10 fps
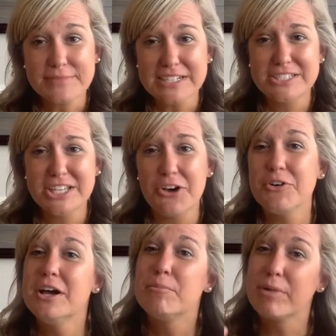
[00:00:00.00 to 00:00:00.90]
So,
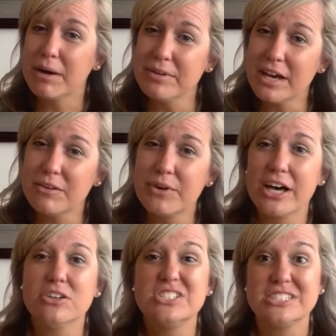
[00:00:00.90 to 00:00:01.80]
probably not a
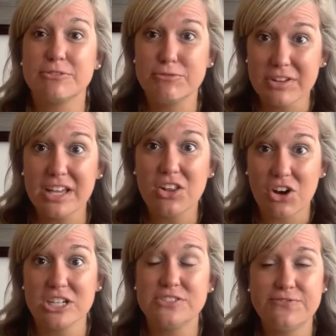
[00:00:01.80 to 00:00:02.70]
whale, just a really
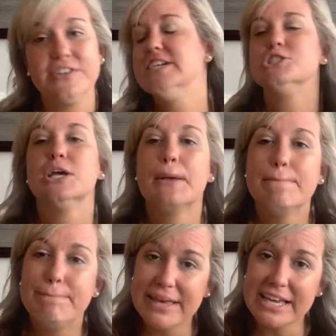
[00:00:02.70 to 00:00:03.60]
large fish,
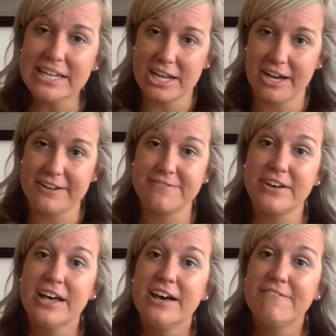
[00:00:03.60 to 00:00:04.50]
big enough
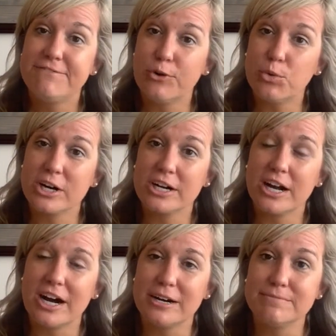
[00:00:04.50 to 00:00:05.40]
for
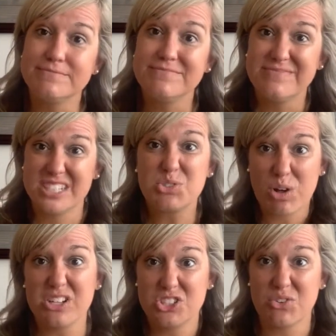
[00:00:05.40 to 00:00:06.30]
to
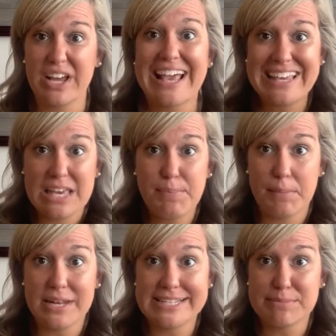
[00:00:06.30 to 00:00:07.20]
swallow Jonah and keep
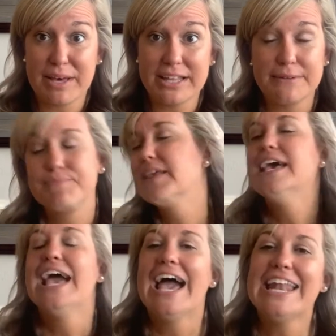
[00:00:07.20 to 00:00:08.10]
him in his belly.
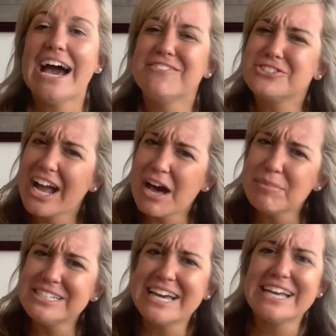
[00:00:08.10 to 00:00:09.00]
And after how
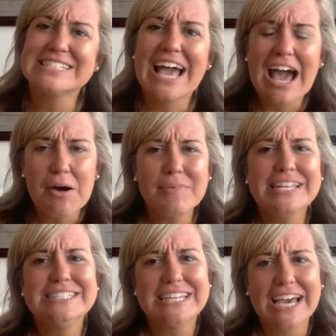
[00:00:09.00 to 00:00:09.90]

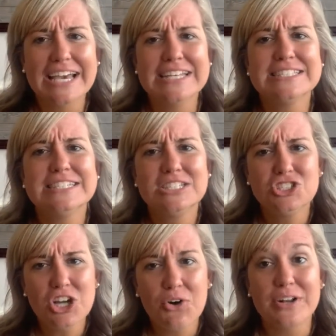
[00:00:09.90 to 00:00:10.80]
many days did
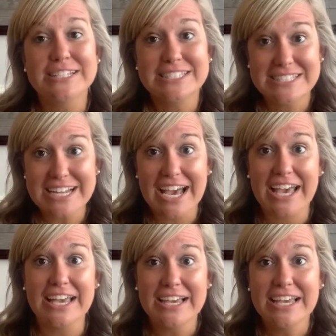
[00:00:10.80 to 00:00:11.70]
Jonah
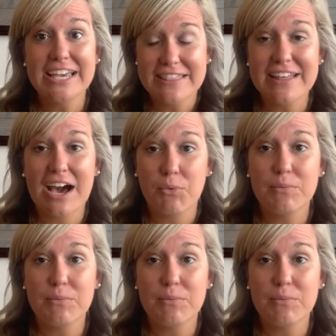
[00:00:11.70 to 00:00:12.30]
stay in that